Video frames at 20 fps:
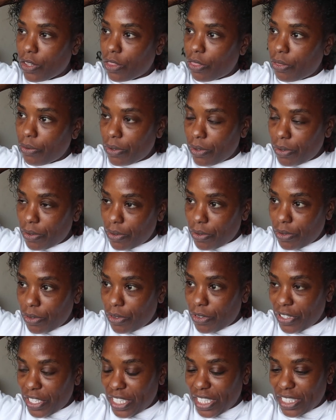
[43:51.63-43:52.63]
through
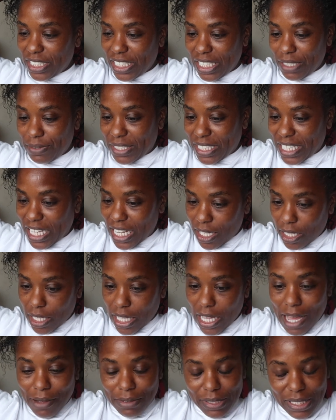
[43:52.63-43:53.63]
Greece, and he was in
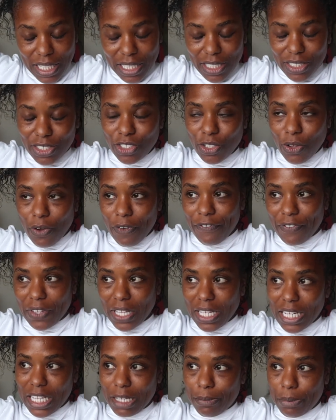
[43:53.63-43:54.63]
Italy. I was like, it's so
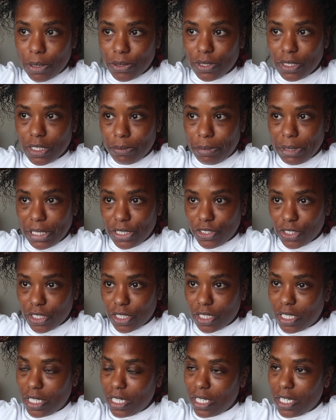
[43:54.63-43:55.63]
funny. He posted a
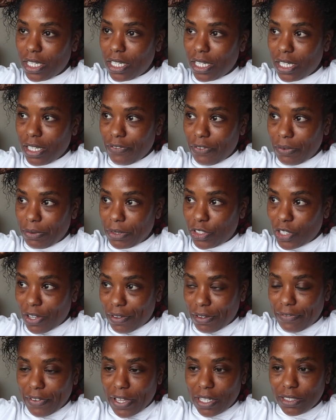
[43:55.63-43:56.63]
picture from the
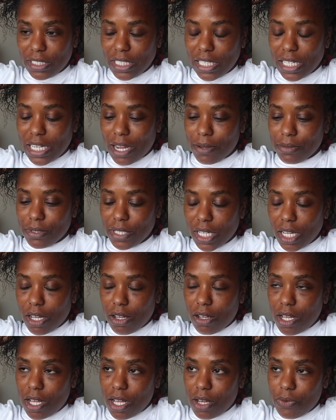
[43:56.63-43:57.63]
Trevi Fountain, and I was like,
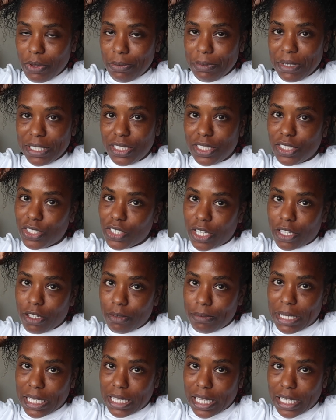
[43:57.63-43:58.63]
oh, we missed each other
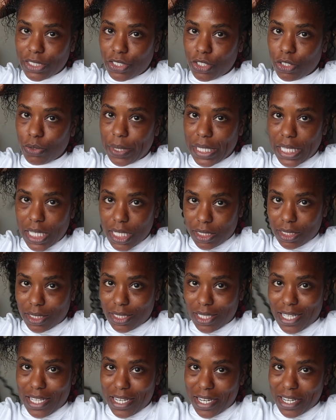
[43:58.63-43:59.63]
by like 2 weeks
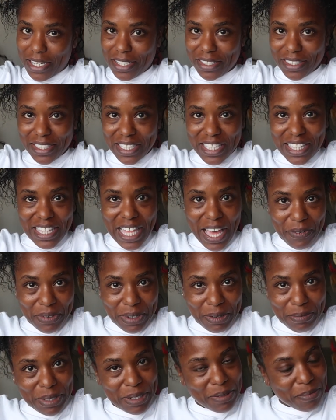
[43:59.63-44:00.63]
in Italy. That would
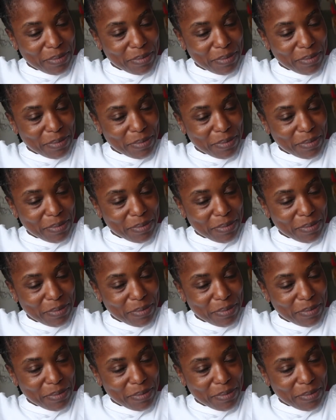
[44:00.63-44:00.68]
have been